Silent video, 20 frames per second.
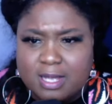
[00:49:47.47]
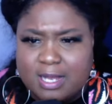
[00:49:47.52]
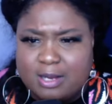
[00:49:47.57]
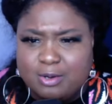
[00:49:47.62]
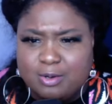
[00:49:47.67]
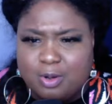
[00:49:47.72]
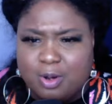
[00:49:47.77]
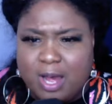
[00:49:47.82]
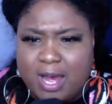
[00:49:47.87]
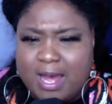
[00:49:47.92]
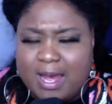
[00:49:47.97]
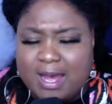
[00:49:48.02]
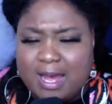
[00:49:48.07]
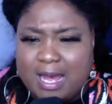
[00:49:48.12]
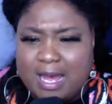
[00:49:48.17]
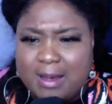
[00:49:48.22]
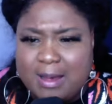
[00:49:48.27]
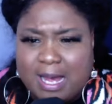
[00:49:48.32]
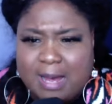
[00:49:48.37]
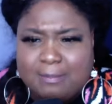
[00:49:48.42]
I don't know. I,
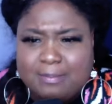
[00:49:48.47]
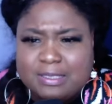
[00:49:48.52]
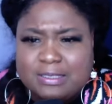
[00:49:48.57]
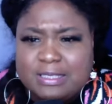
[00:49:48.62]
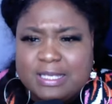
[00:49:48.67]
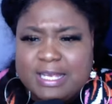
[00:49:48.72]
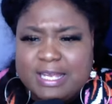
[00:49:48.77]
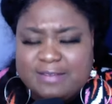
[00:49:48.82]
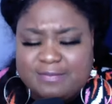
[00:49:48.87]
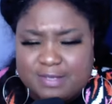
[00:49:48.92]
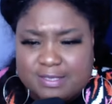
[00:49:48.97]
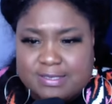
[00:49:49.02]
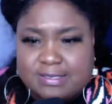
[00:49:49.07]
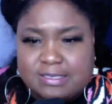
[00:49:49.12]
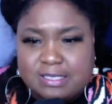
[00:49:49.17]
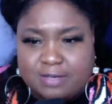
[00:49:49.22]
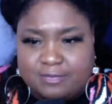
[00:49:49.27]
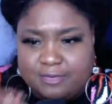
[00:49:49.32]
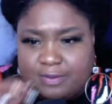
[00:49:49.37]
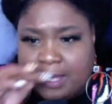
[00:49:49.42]
I, I believe in
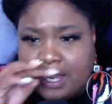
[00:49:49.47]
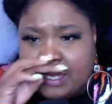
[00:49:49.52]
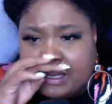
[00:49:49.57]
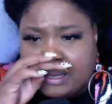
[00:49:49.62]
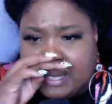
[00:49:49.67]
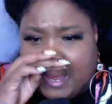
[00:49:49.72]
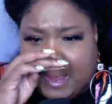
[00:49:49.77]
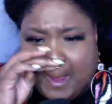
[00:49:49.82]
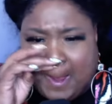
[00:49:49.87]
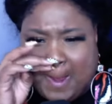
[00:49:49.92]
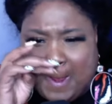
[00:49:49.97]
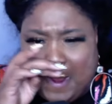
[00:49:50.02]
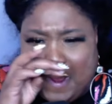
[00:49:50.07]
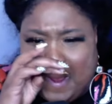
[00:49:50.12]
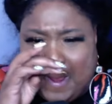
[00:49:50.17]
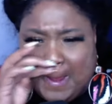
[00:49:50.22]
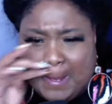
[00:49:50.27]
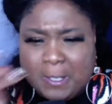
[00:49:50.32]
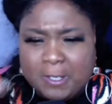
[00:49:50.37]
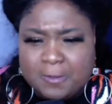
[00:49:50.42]
stuff like that.
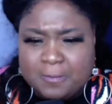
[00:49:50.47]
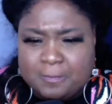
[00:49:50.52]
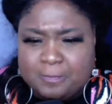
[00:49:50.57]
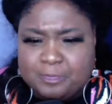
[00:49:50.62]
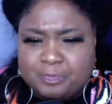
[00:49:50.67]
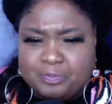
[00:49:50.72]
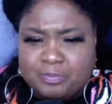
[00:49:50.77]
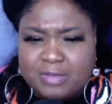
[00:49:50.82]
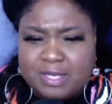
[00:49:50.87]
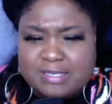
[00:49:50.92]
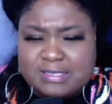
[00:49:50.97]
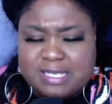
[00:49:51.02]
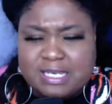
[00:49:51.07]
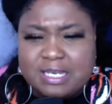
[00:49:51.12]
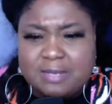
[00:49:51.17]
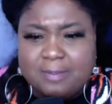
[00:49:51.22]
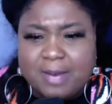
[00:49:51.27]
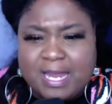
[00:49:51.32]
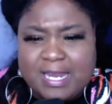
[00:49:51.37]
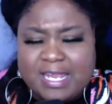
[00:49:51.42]
Has
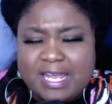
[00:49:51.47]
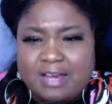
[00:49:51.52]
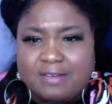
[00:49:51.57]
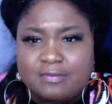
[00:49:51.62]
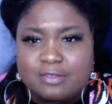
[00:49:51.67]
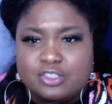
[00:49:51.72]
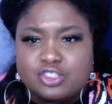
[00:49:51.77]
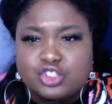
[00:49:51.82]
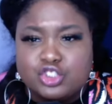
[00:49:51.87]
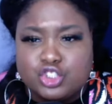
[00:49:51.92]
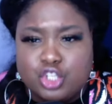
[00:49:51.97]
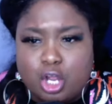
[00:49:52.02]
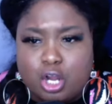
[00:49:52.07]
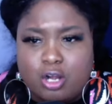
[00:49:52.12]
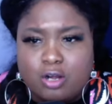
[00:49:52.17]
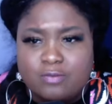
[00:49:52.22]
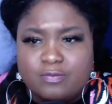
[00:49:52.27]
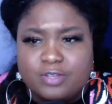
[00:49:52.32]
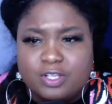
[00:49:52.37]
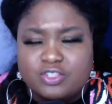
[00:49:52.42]
anybody ever
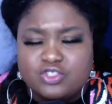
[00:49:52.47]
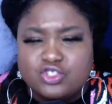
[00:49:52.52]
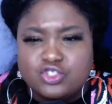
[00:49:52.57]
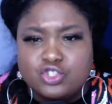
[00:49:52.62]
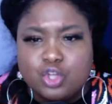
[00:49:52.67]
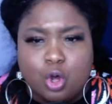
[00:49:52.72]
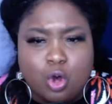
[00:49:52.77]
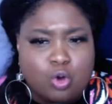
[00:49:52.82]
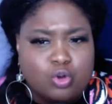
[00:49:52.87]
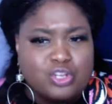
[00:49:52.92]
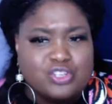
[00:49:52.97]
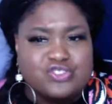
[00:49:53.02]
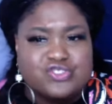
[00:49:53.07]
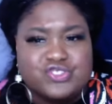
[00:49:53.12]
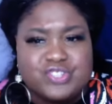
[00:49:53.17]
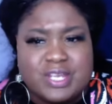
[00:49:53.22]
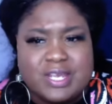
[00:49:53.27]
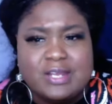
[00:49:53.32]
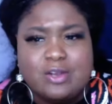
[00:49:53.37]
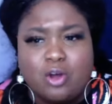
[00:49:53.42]
served, sowed a
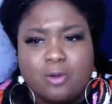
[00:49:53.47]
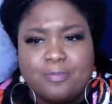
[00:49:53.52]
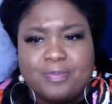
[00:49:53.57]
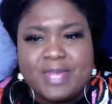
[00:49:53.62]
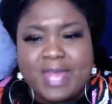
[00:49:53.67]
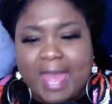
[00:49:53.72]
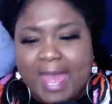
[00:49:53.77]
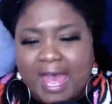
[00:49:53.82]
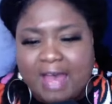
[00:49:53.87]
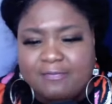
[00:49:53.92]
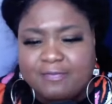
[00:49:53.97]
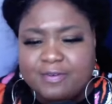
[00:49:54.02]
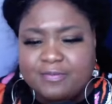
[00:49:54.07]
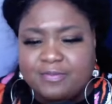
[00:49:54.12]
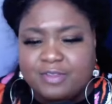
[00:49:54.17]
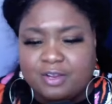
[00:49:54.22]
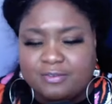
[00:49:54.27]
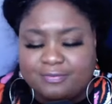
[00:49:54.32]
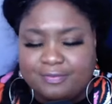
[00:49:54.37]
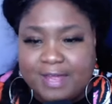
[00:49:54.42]
seed on behalf
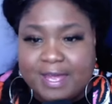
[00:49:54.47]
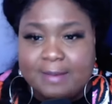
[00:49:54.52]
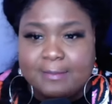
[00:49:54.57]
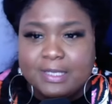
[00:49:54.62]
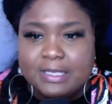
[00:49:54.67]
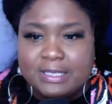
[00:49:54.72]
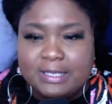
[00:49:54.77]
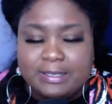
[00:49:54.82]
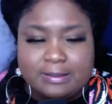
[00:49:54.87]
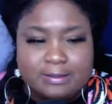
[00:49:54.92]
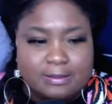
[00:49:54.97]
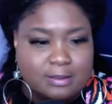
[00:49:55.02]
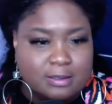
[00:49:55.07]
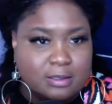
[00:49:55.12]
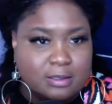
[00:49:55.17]
of their family?